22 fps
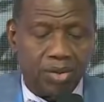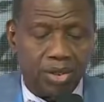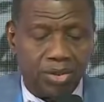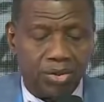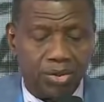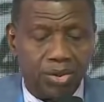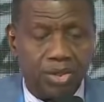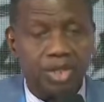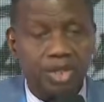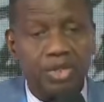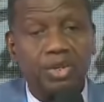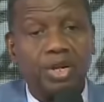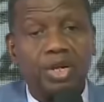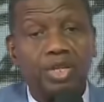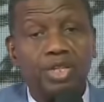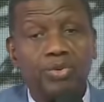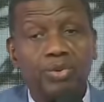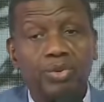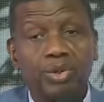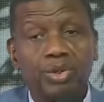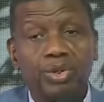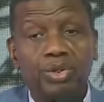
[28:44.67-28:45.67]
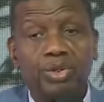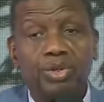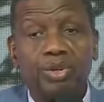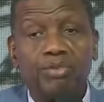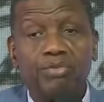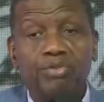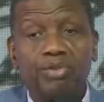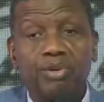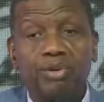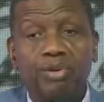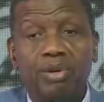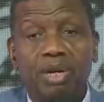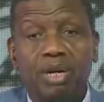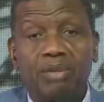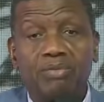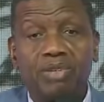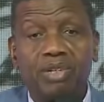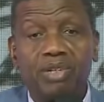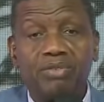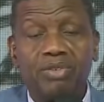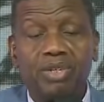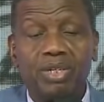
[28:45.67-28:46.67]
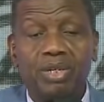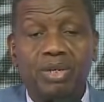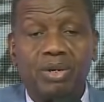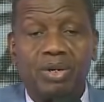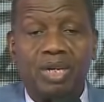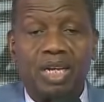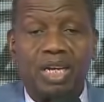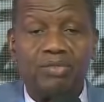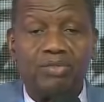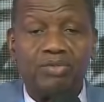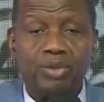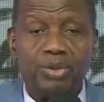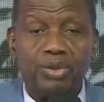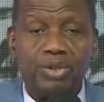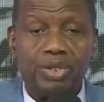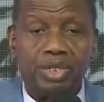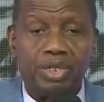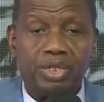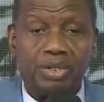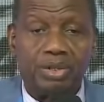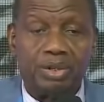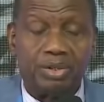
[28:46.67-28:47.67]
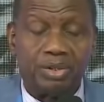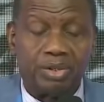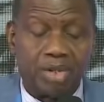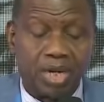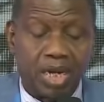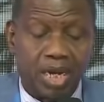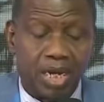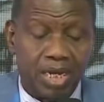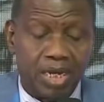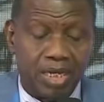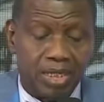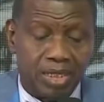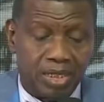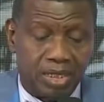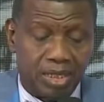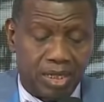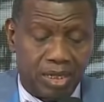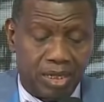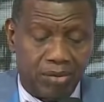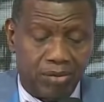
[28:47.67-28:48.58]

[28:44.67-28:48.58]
want to rejoice with those of you who have given your life to Jesus Christ.